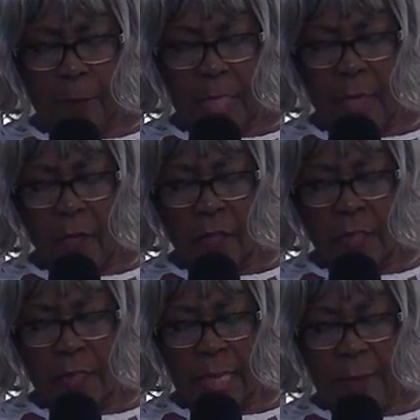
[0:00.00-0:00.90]
It
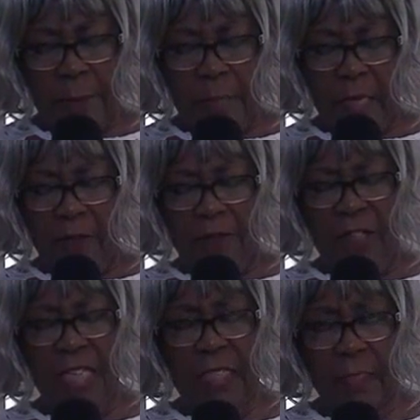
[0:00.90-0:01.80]
also says, be
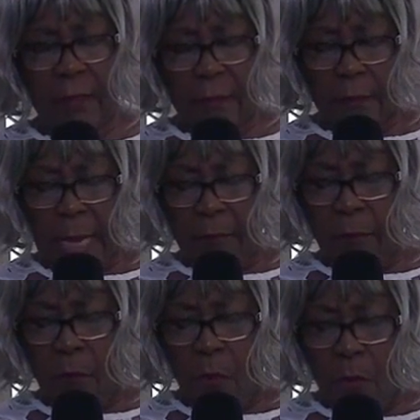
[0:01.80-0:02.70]
afflicted and
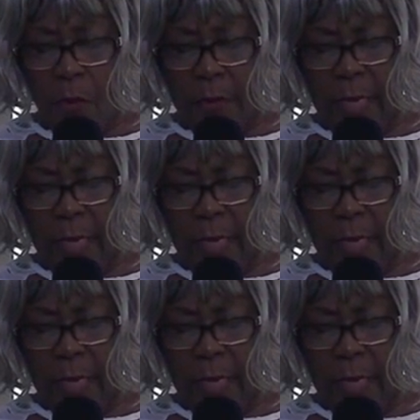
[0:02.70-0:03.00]
mourn